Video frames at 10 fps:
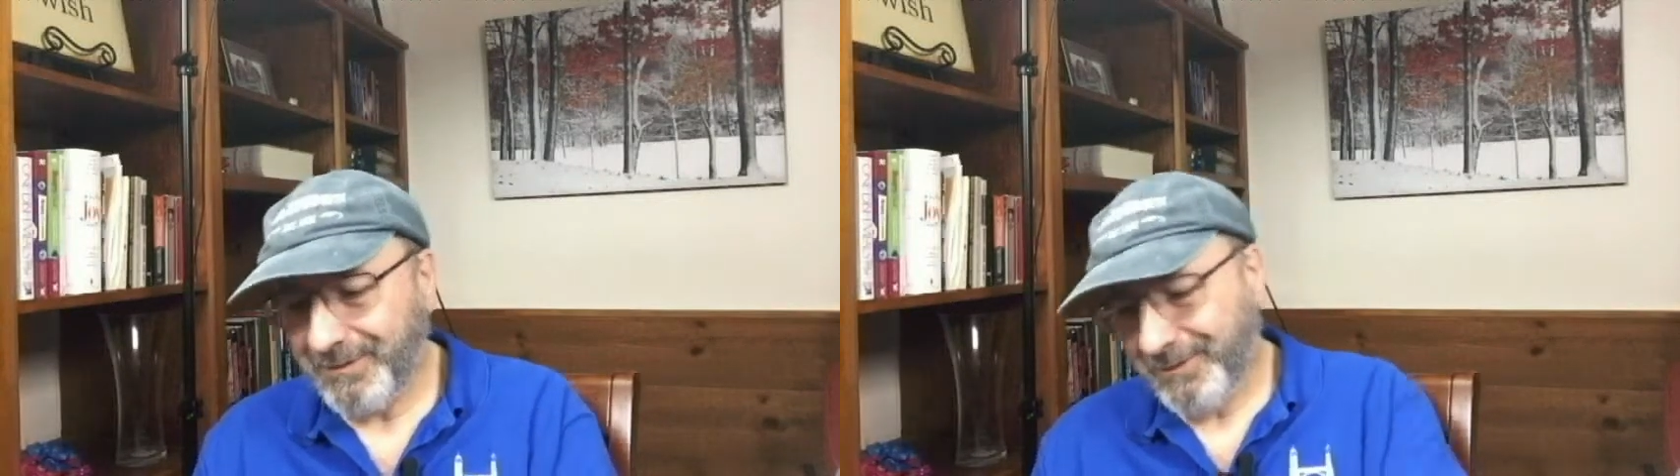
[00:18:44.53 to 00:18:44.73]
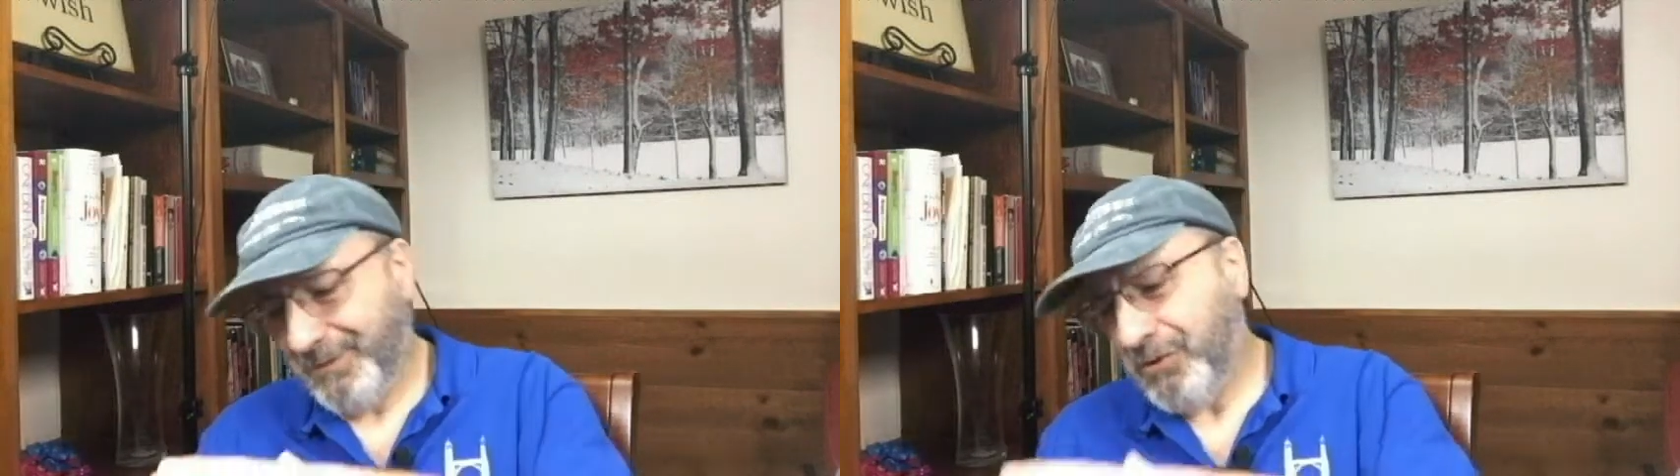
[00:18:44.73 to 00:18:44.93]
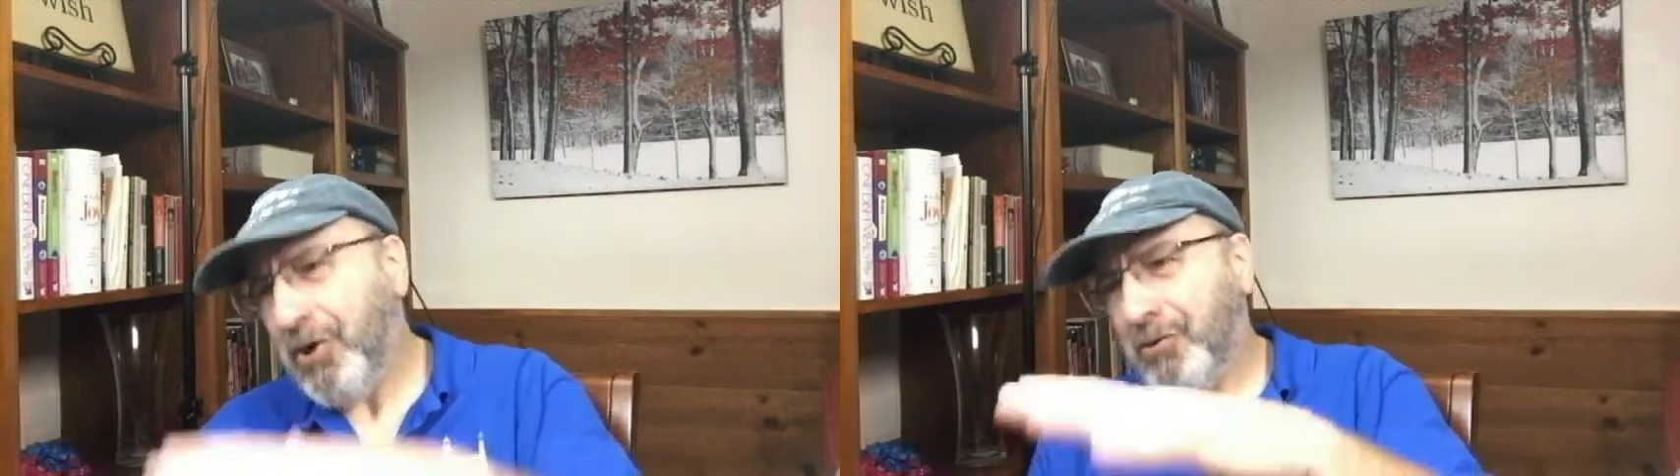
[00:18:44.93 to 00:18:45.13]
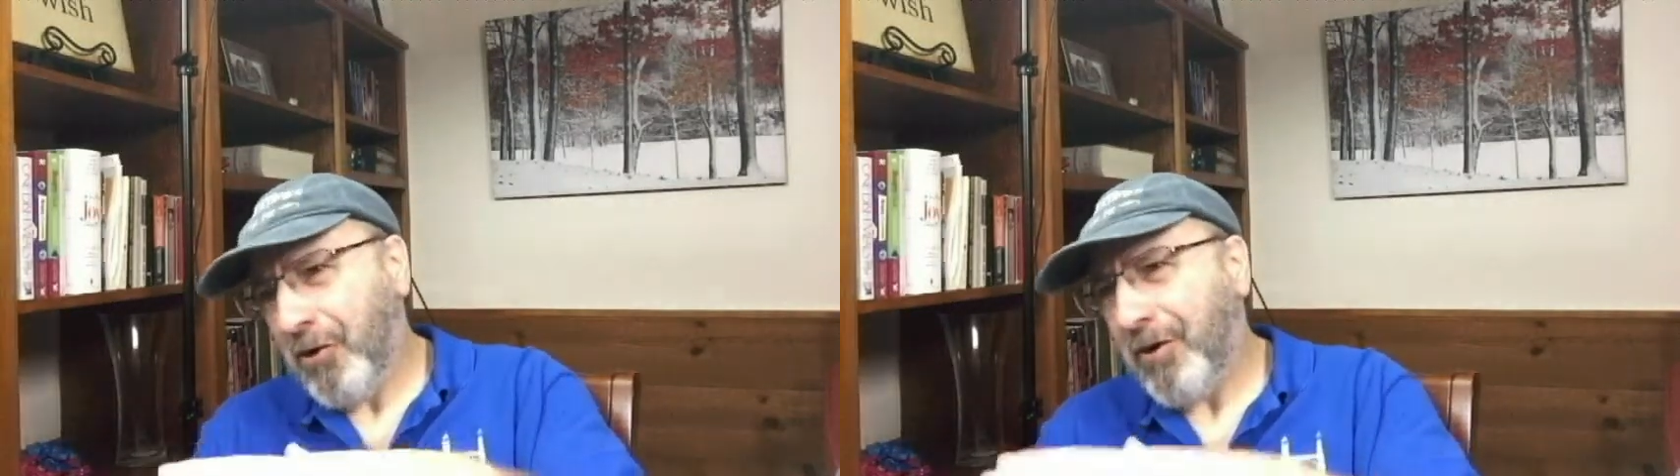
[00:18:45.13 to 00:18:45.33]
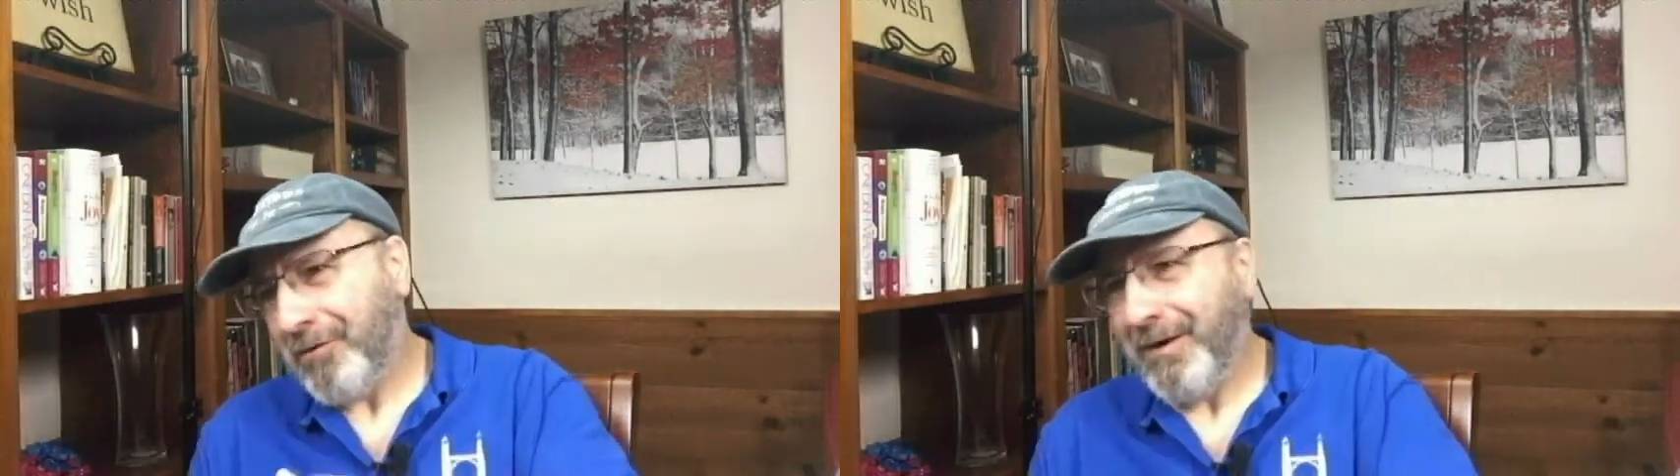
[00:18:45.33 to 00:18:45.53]
I
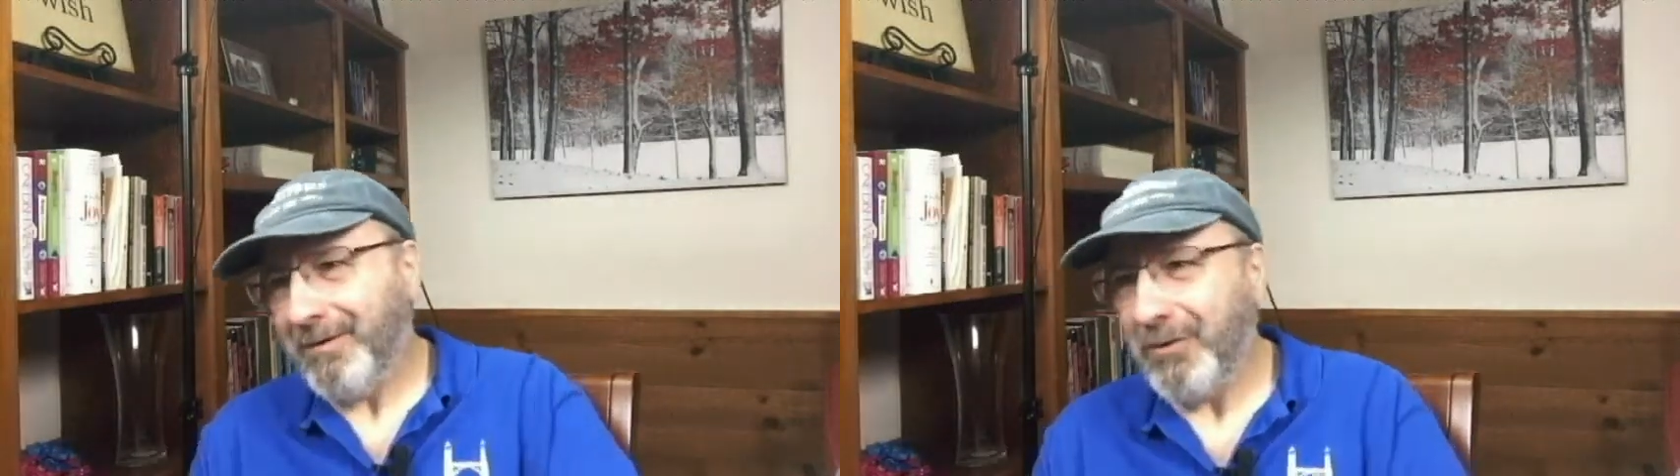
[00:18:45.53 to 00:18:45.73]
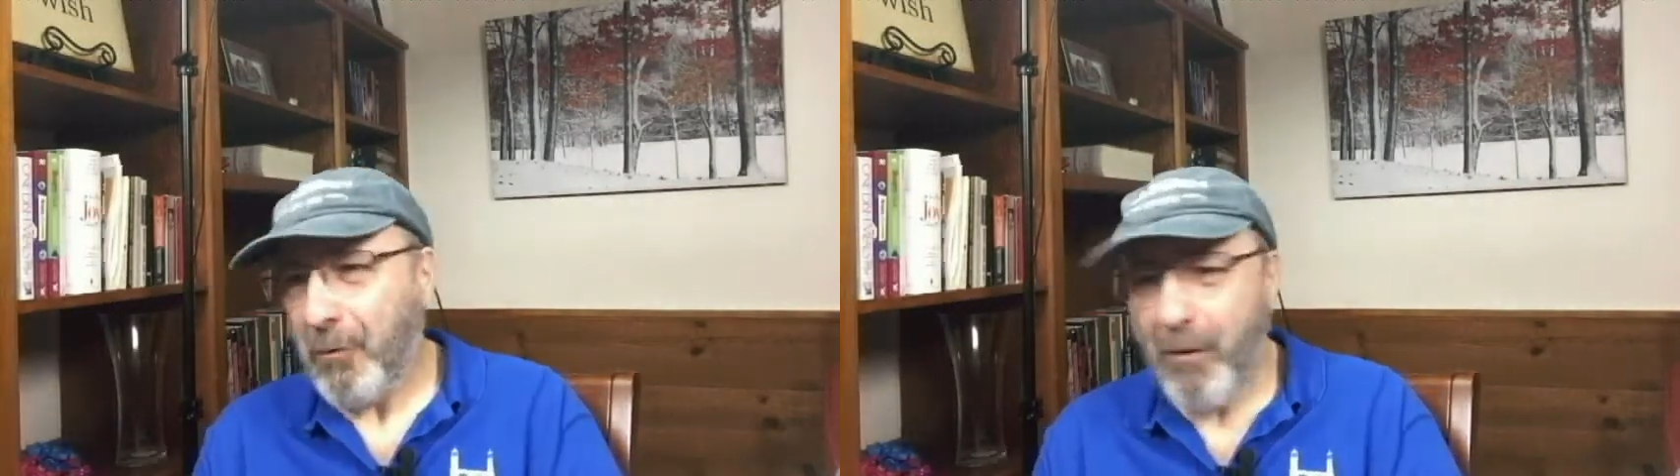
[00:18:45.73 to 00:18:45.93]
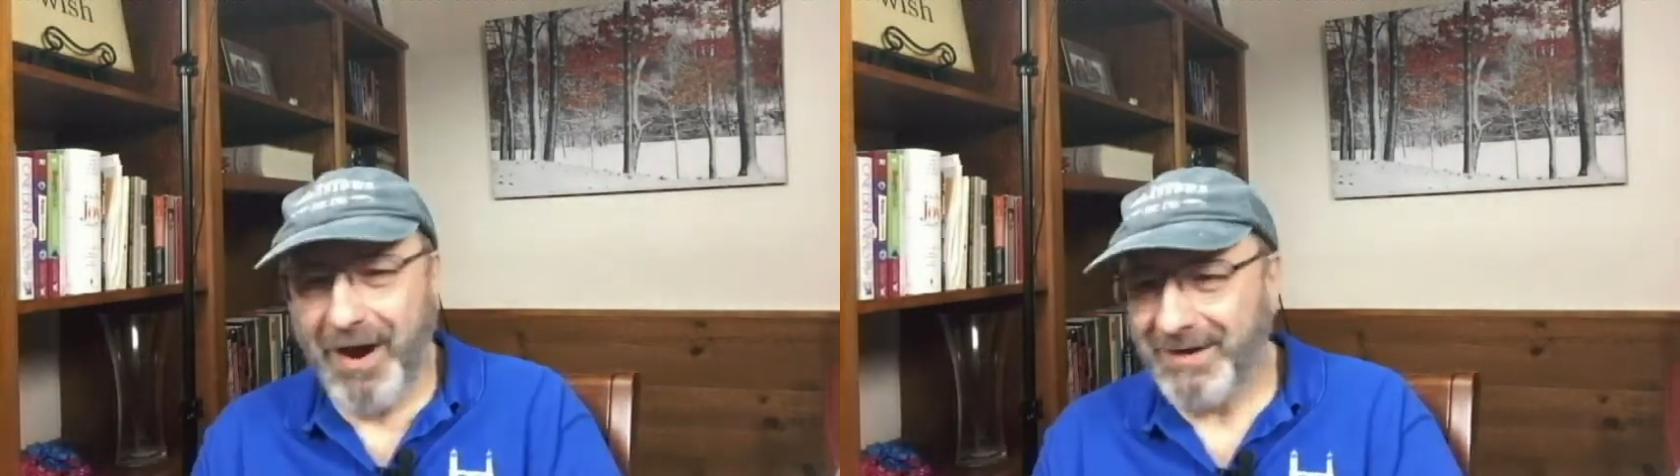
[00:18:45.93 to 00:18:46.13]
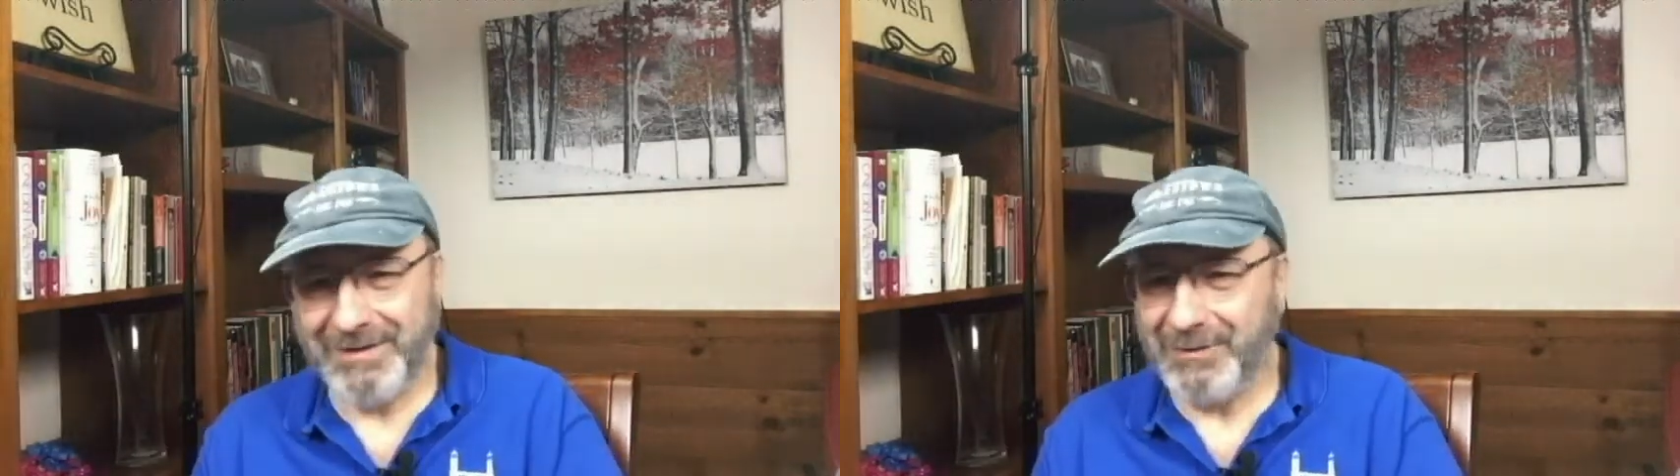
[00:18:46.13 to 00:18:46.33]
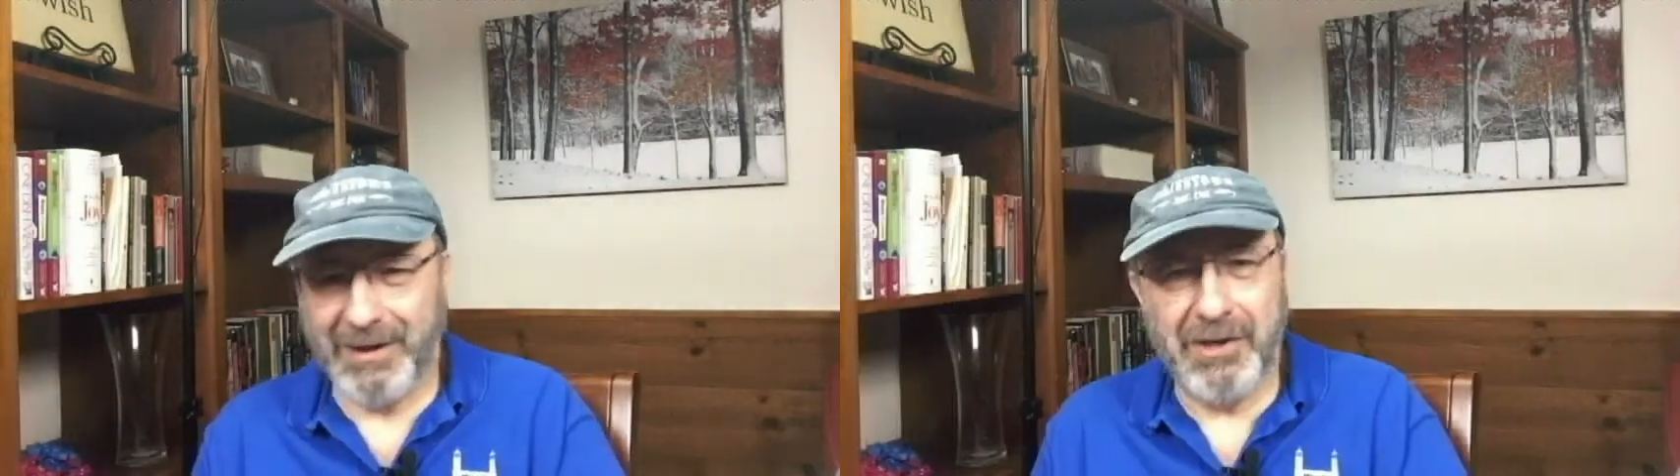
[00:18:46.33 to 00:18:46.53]
don't know why I
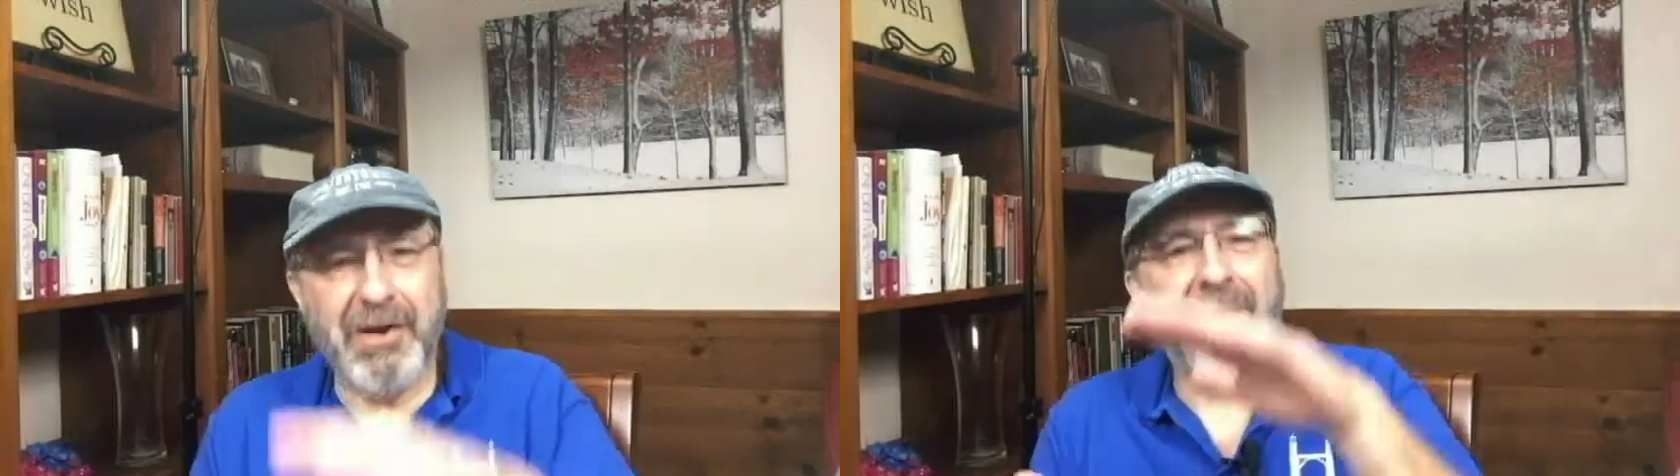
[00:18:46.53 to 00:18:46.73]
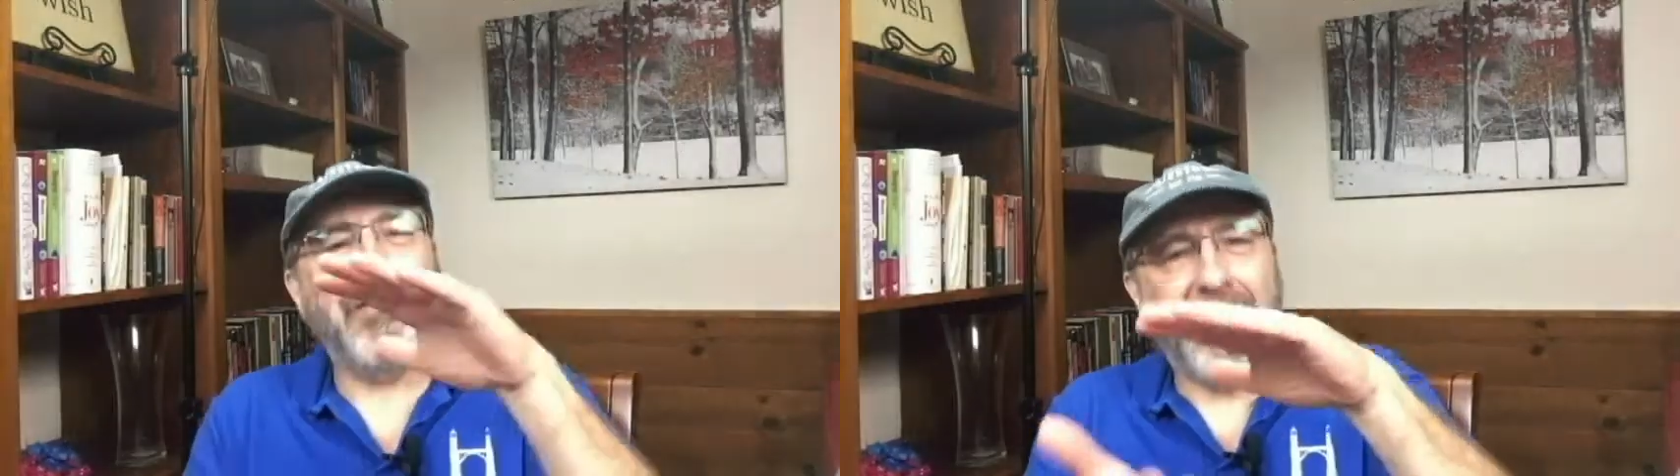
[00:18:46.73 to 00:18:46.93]
did that. Young